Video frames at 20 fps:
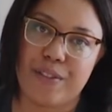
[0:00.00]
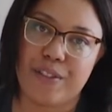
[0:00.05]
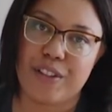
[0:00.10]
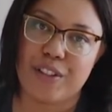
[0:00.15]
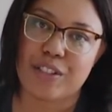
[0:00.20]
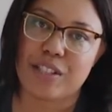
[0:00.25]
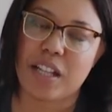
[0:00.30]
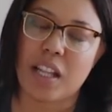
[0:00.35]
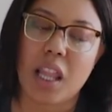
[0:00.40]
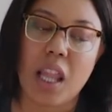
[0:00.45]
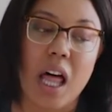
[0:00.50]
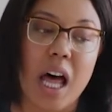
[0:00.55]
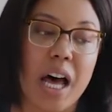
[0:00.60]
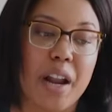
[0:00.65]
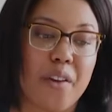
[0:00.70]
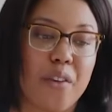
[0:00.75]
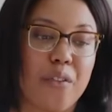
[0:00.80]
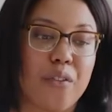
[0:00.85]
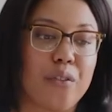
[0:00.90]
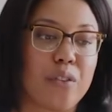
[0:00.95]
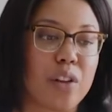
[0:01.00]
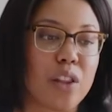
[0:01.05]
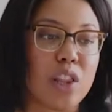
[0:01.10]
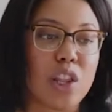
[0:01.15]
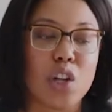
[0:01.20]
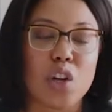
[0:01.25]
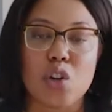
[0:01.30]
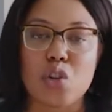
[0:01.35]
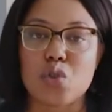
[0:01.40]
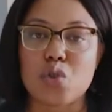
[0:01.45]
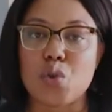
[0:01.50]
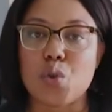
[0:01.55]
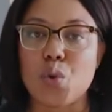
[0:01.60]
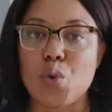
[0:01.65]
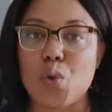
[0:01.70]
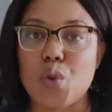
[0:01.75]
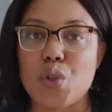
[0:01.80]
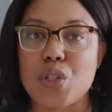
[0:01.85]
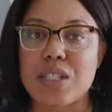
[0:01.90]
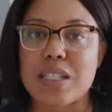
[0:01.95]
There's a lot of little
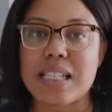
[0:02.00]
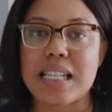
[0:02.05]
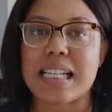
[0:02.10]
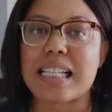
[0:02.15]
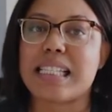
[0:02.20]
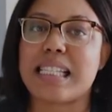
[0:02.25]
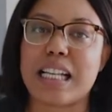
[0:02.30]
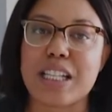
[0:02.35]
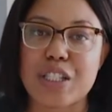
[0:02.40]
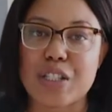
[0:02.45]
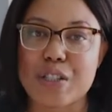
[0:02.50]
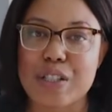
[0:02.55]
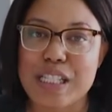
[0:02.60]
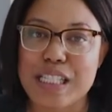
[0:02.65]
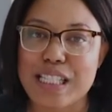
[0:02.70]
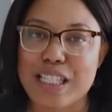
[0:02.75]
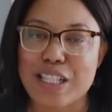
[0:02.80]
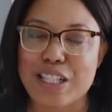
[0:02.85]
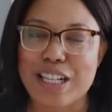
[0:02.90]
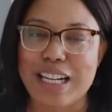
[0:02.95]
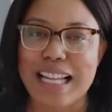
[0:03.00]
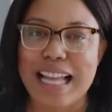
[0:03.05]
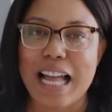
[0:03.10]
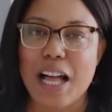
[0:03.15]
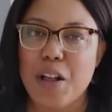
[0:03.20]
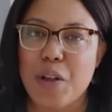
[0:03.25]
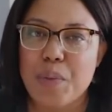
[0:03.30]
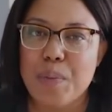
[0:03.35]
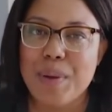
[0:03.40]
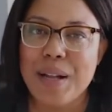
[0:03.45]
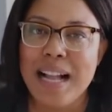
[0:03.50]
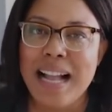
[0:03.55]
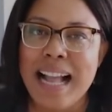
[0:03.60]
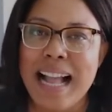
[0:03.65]
tools and accessories that are gonna help.